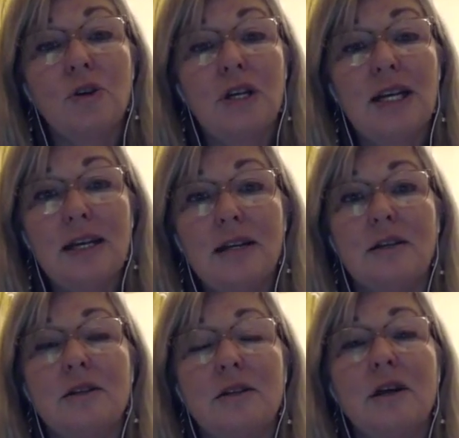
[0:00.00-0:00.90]

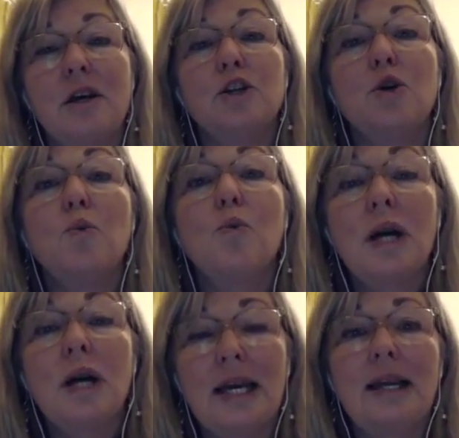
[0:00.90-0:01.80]
leaders to
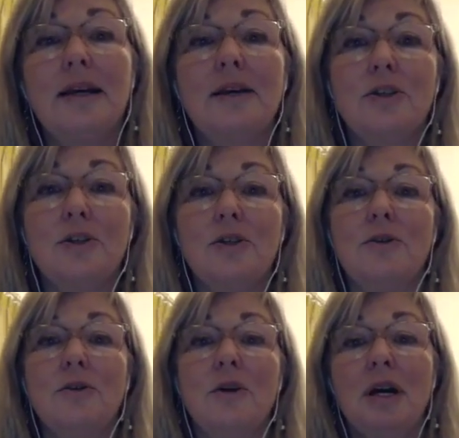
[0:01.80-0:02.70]
willingly do,